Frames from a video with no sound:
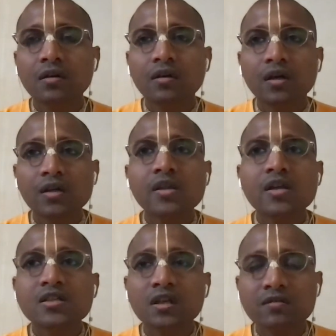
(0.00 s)
in their
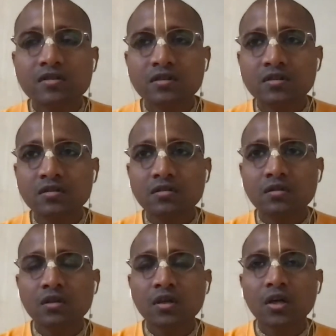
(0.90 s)
services,
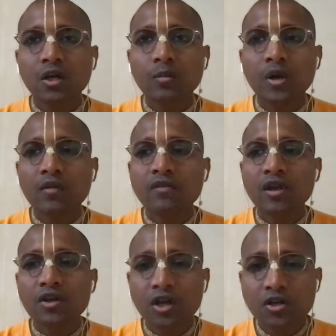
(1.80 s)
but if the
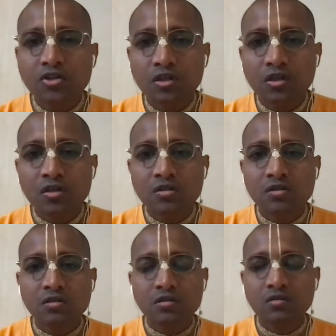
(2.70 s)
intention
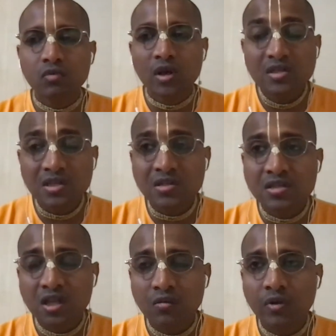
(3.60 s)
is very
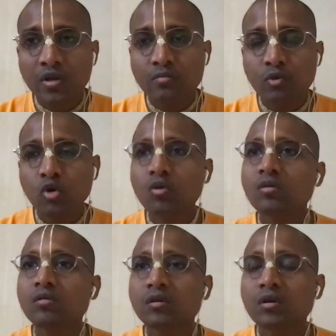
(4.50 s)
sincere, very pure,
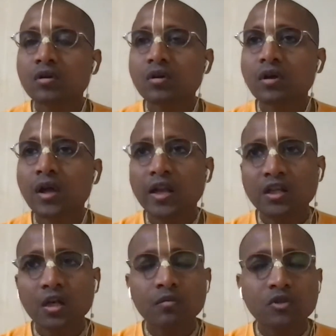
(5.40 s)
like
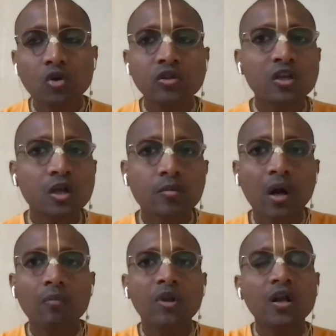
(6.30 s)
that South Indian
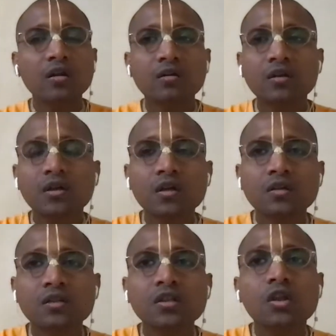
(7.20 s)
Brahmana,
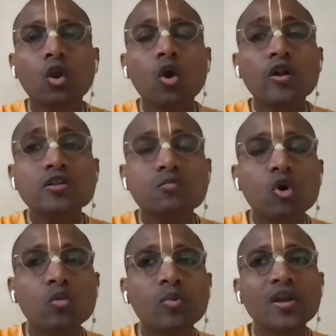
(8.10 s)
then the Lord is more
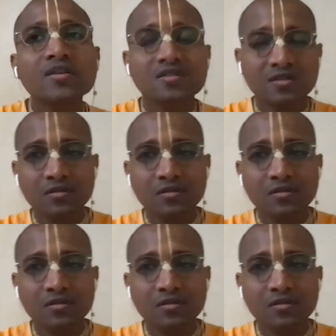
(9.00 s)
pleased.